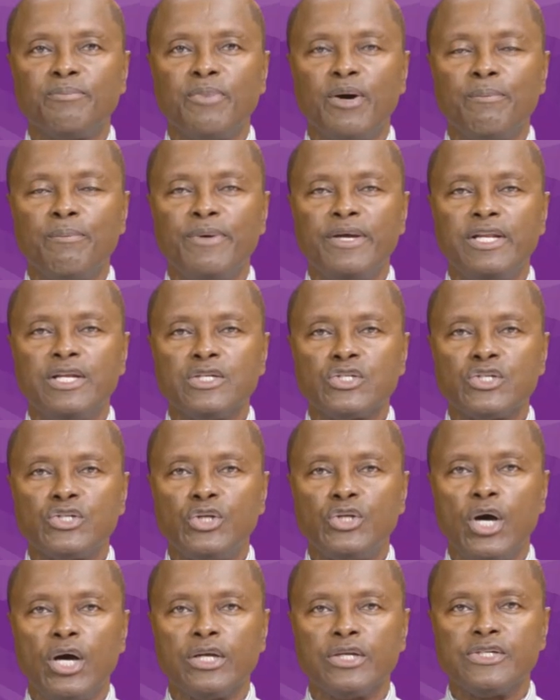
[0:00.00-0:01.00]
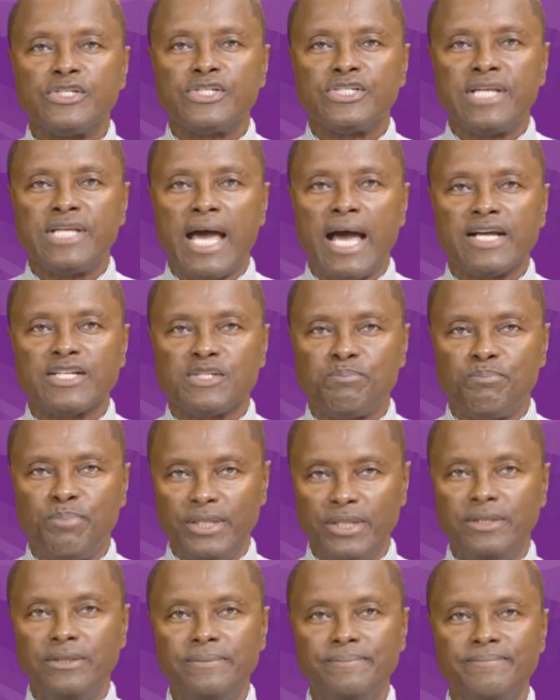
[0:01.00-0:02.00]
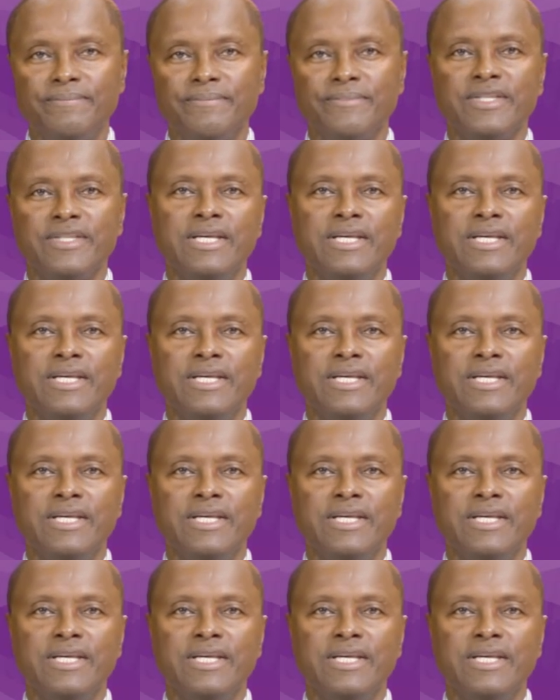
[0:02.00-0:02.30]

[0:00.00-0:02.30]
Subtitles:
Barbados dollars tax bill